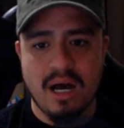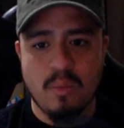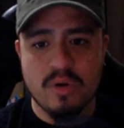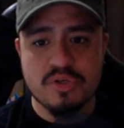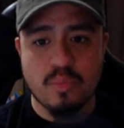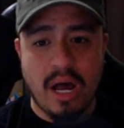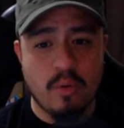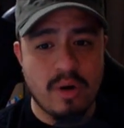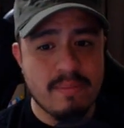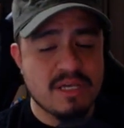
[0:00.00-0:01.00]
which I
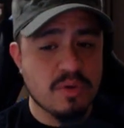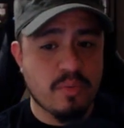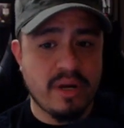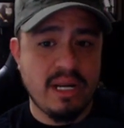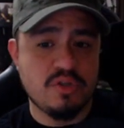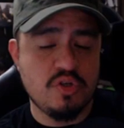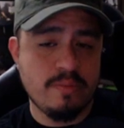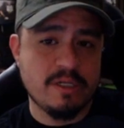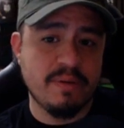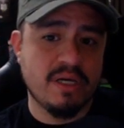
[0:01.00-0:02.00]
don't want to mess with right now too
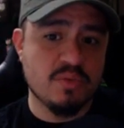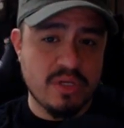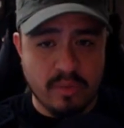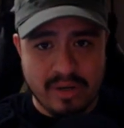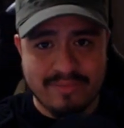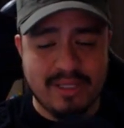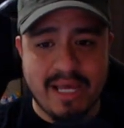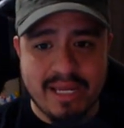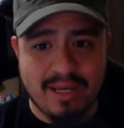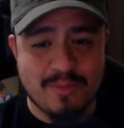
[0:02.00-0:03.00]
much because we don't have the
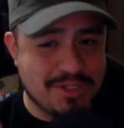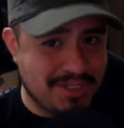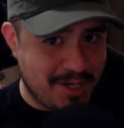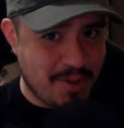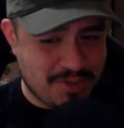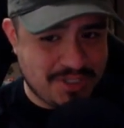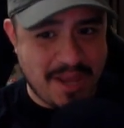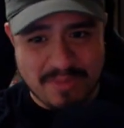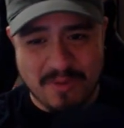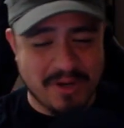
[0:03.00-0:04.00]
lighting, which is another
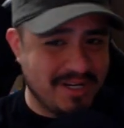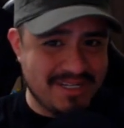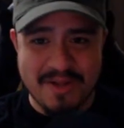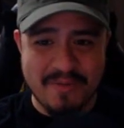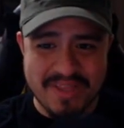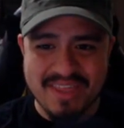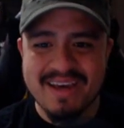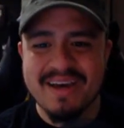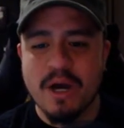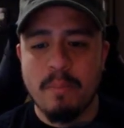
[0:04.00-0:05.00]
step that we're going to deal with.
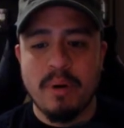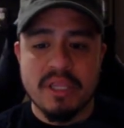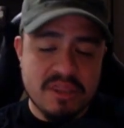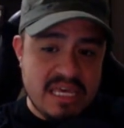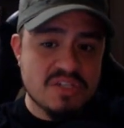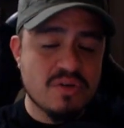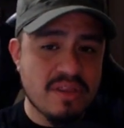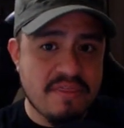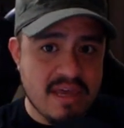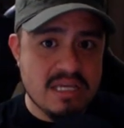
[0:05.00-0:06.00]
But these are
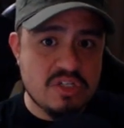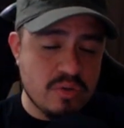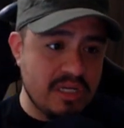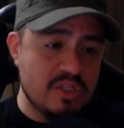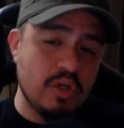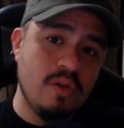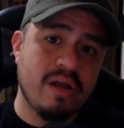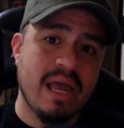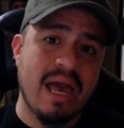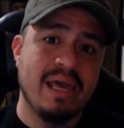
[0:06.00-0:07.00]
the things you need to
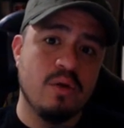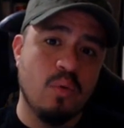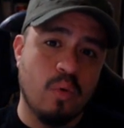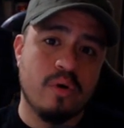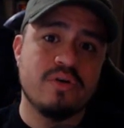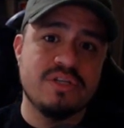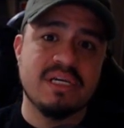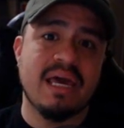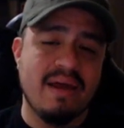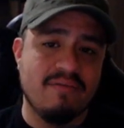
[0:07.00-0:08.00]
look at in order to
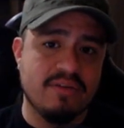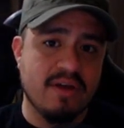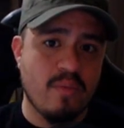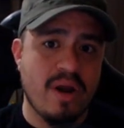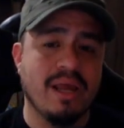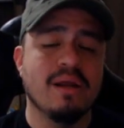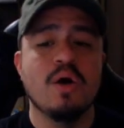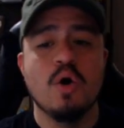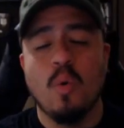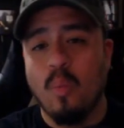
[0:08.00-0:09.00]
get everything right.
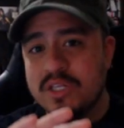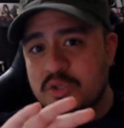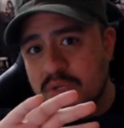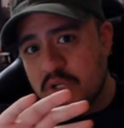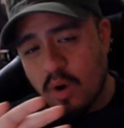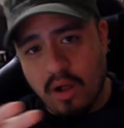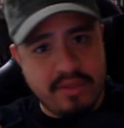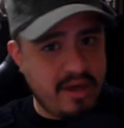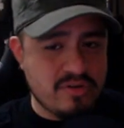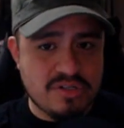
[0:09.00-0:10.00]
Once we do all
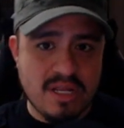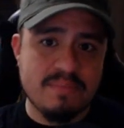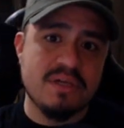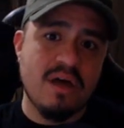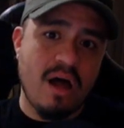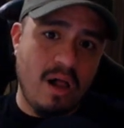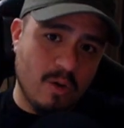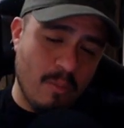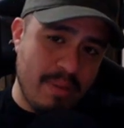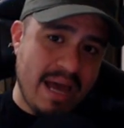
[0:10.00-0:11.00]
the other steps, I'll
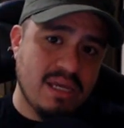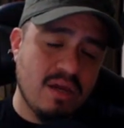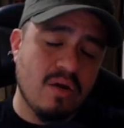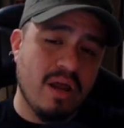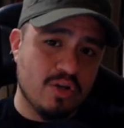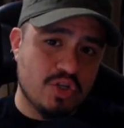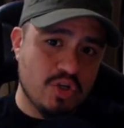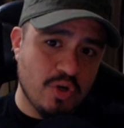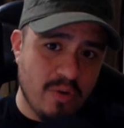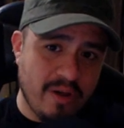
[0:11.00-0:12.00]
go back here and I'll
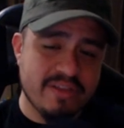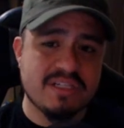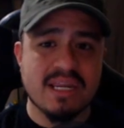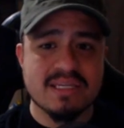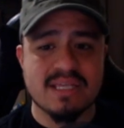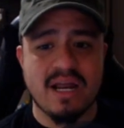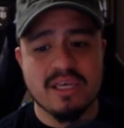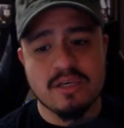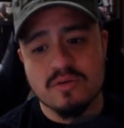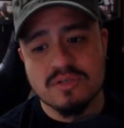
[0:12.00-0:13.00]
show you all the settings that I
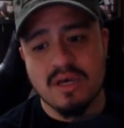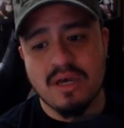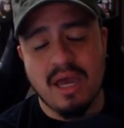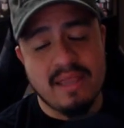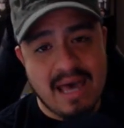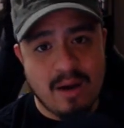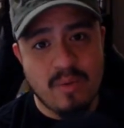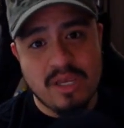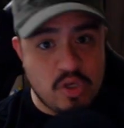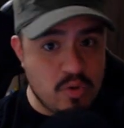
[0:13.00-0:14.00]
use, and that
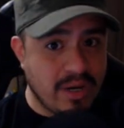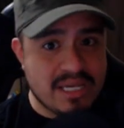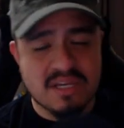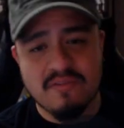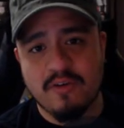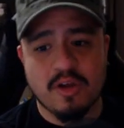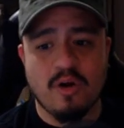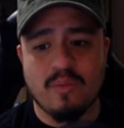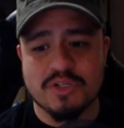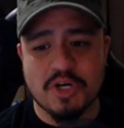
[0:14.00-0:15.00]
way you guys can figure
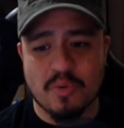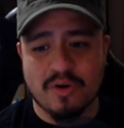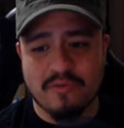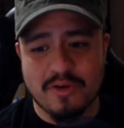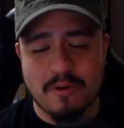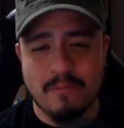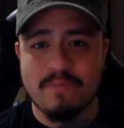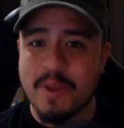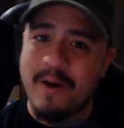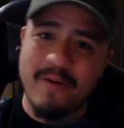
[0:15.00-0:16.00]
out what's going to work for you.
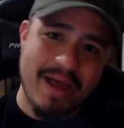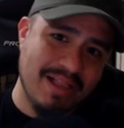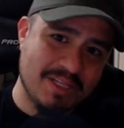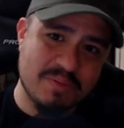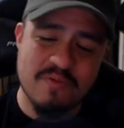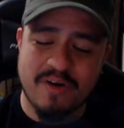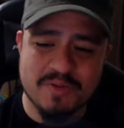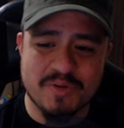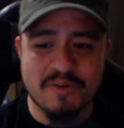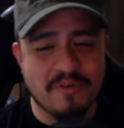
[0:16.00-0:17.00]
All right, let's move on
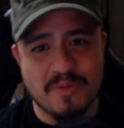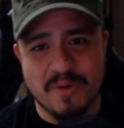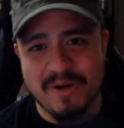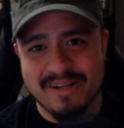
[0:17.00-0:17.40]
to a different rule.